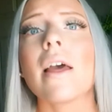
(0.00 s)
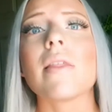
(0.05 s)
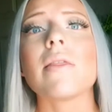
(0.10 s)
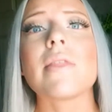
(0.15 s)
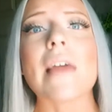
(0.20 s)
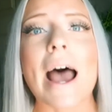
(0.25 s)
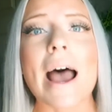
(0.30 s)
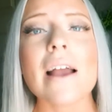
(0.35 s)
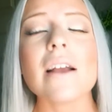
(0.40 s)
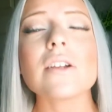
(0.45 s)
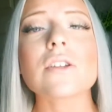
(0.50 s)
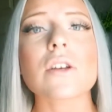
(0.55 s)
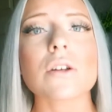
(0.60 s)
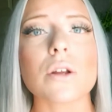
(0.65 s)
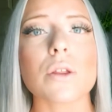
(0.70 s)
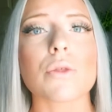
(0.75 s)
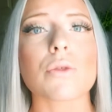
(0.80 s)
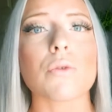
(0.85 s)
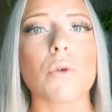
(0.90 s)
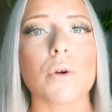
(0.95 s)
That is going
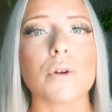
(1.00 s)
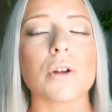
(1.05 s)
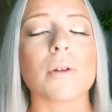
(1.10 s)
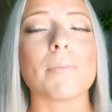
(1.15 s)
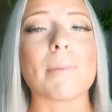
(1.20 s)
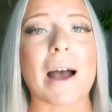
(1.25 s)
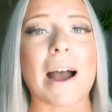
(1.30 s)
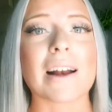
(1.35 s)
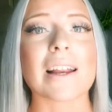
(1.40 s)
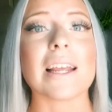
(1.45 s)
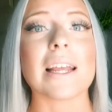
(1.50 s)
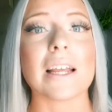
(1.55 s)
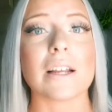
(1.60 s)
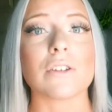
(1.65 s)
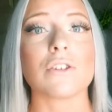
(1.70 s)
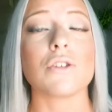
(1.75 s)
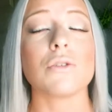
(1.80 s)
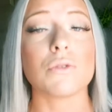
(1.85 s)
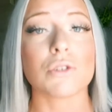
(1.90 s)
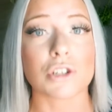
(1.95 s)
to throw your body
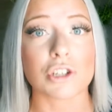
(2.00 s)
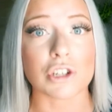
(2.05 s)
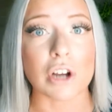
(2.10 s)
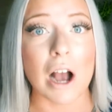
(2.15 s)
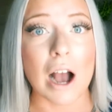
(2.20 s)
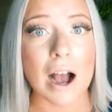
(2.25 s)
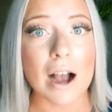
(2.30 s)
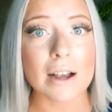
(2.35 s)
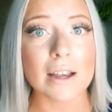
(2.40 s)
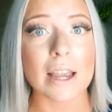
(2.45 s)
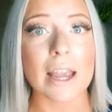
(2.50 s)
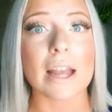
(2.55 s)
into shock.